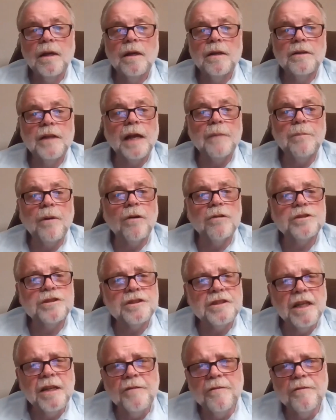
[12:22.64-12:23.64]
They both
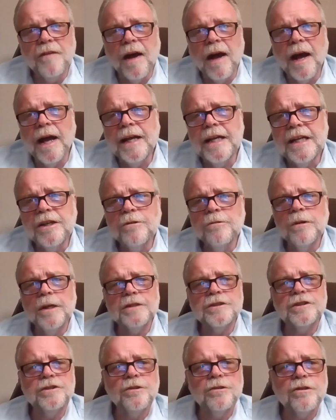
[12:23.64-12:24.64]
see value
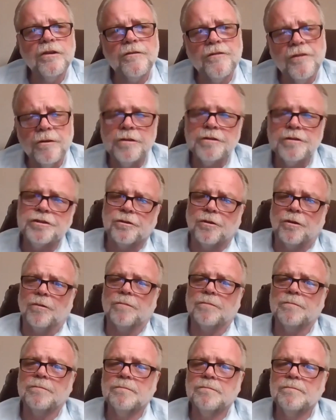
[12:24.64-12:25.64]
as universal.
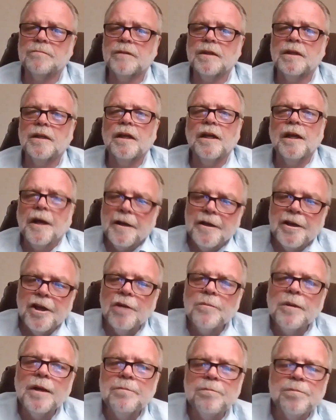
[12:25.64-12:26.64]

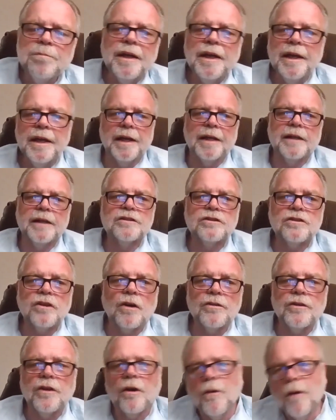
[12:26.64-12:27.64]
Human beings,
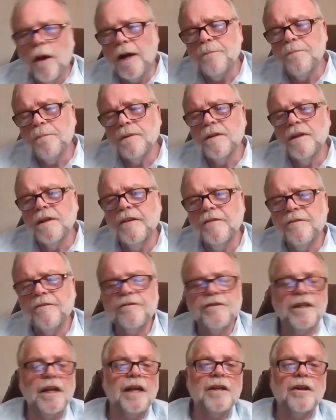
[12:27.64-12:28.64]
although I believe
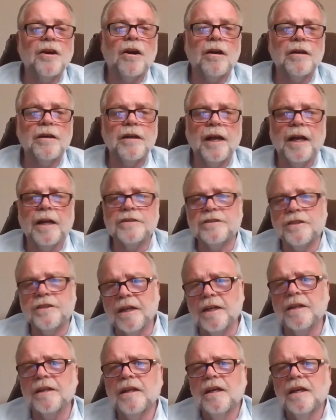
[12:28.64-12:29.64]
Teilhard has
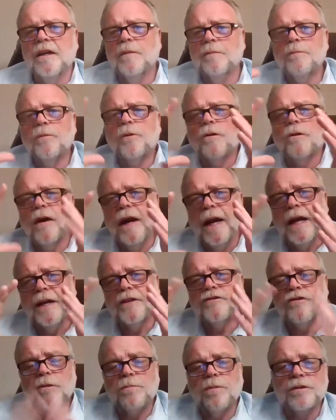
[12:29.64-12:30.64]
a more
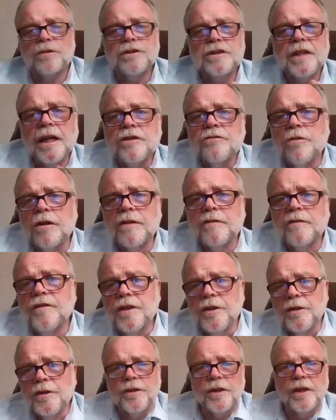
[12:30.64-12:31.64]
anthropocentric
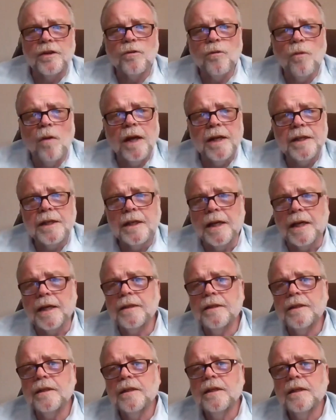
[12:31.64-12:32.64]
view than
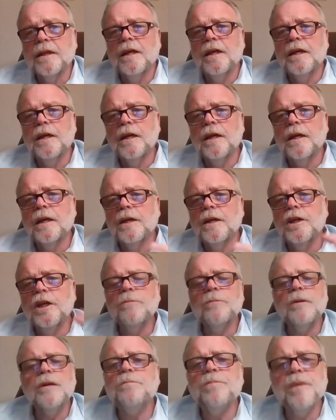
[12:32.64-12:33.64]
Whitehead,
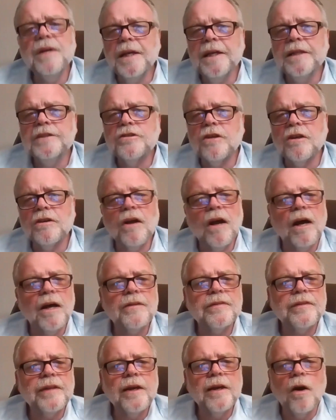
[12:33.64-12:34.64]
human beings are
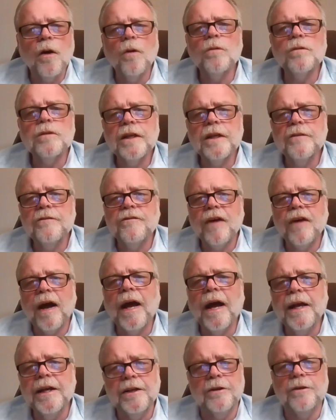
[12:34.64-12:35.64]
not the only
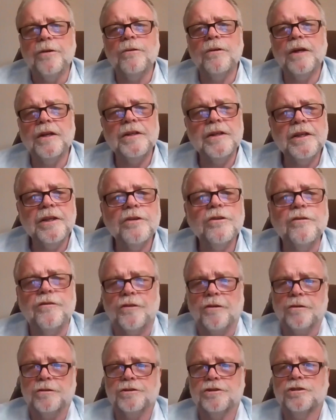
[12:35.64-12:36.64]
value in the
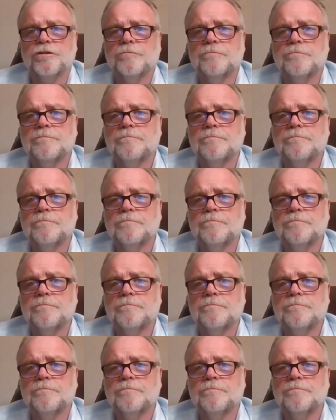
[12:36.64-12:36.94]
universe.